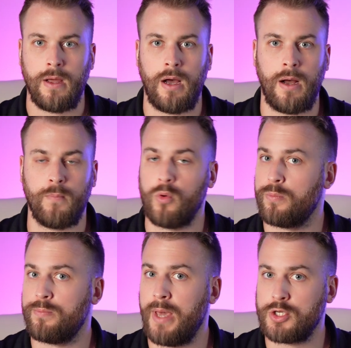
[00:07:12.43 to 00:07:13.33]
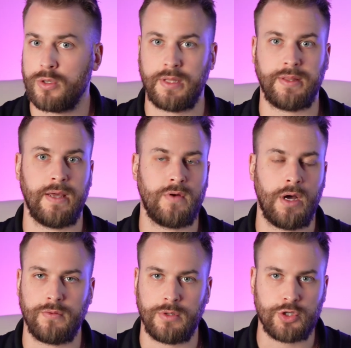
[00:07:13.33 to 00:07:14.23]
We'll make sure that they've
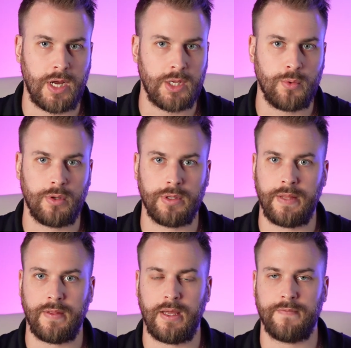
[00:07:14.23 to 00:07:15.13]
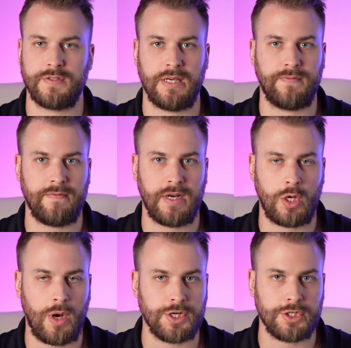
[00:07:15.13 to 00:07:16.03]
gone through the Trainual and see if they have any
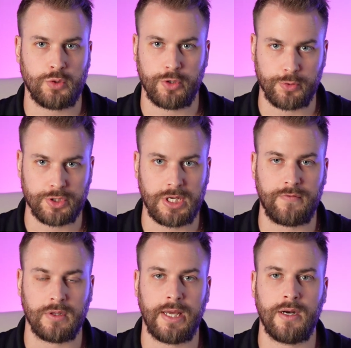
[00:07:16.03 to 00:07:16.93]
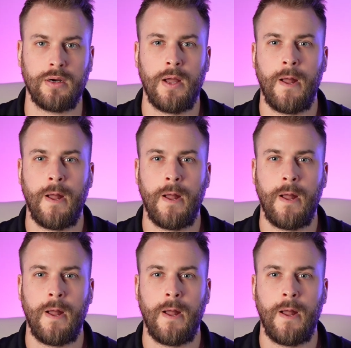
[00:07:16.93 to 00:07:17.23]
questions, which we'll save for later.